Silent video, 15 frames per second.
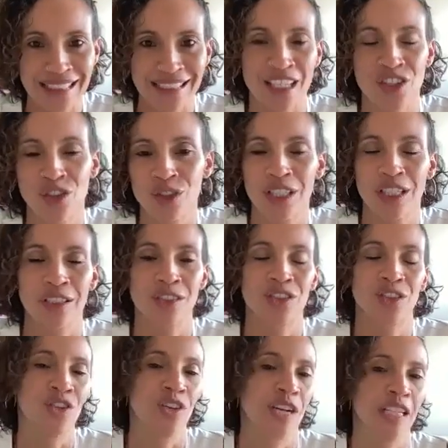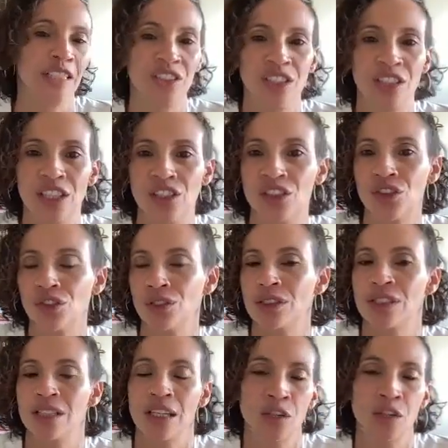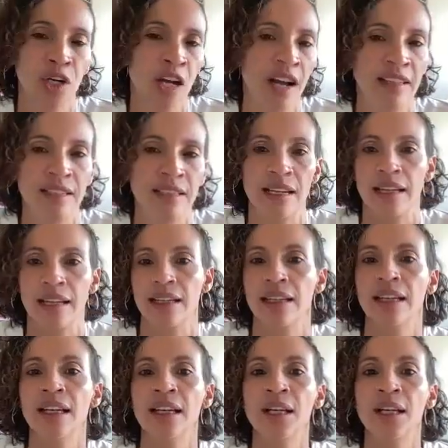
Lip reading: essential skills you're trying to teach students and your content,